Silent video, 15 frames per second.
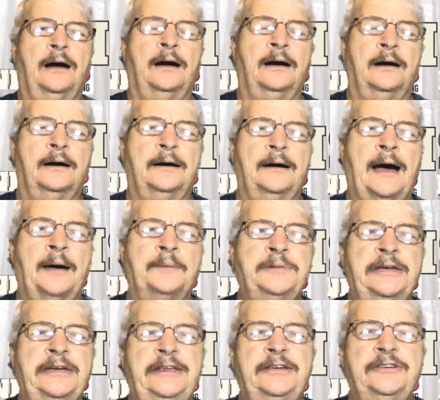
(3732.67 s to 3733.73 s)
I'm
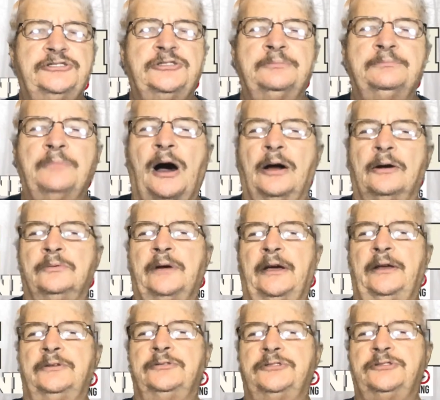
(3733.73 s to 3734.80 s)
needing some
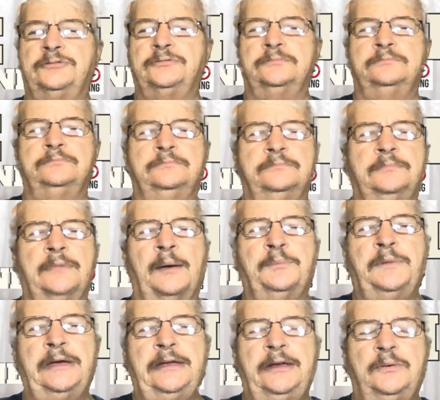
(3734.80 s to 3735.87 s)
moderators.
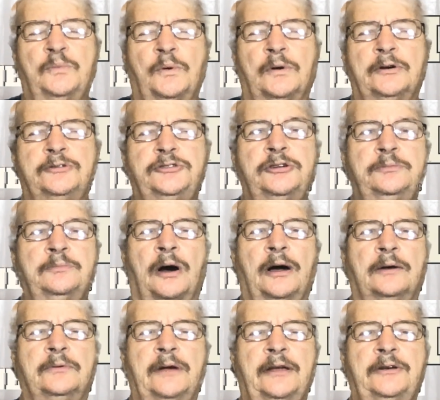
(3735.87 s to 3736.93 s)
I'm needing one or two
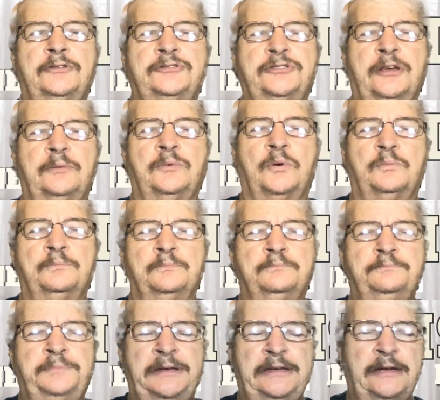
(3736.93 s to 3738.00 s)
moderators that will
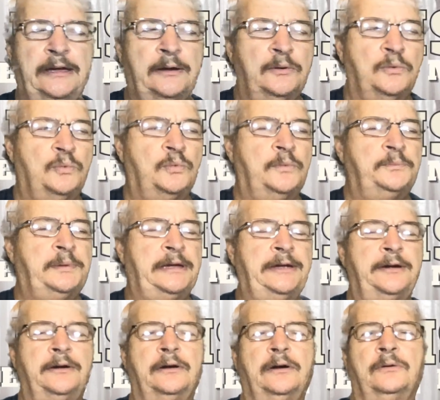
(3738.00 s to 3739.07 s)
be
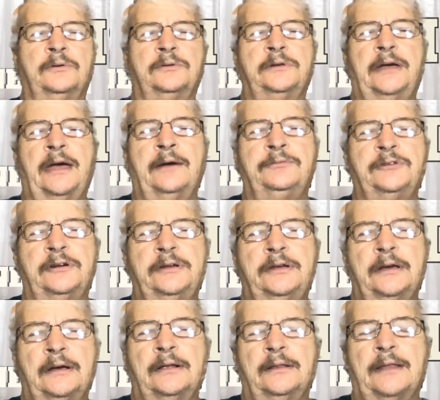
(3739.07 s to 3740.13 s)
here on every
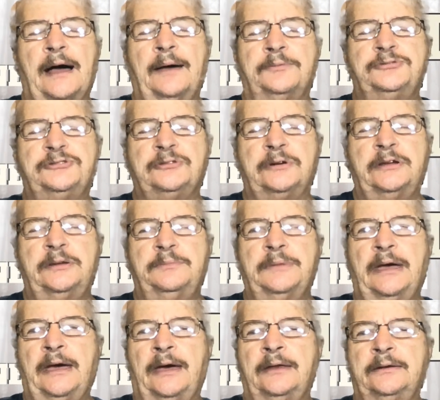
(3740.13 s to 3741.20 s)
live stream
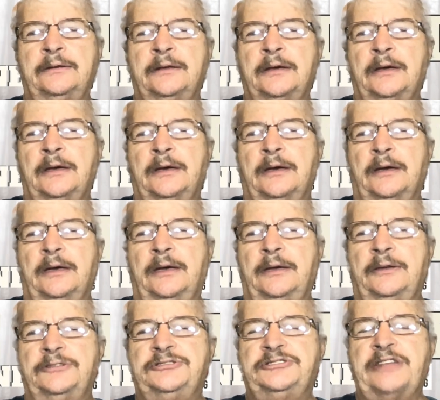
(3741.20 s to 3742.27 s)
and
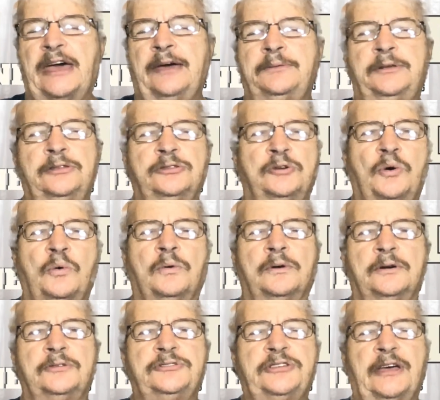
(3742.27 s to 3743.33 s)
stand in the
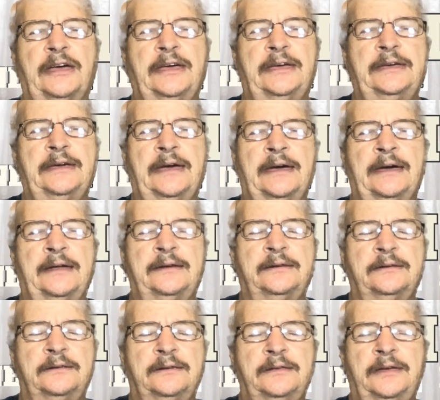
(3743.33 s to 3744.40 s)
corner, say, and
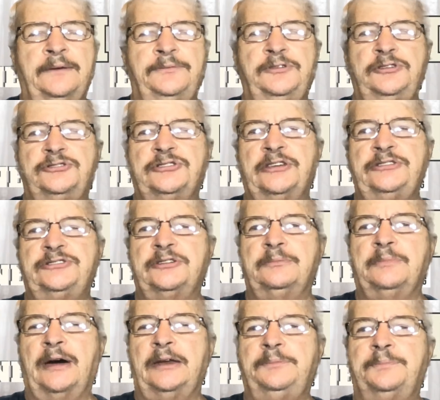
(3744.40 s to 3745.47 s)
if you see
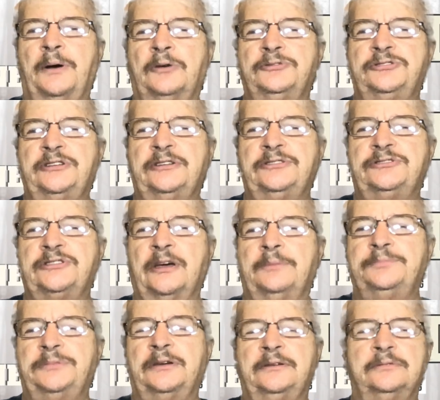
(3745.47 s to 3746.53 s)
somebody posting
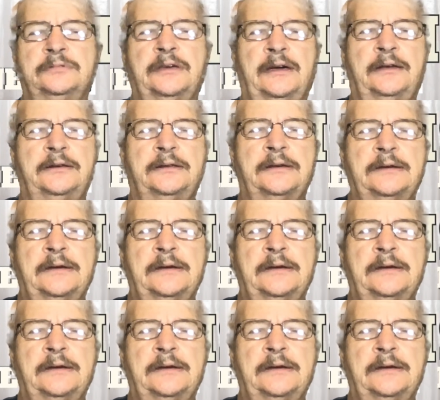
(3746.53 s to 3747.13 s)
something that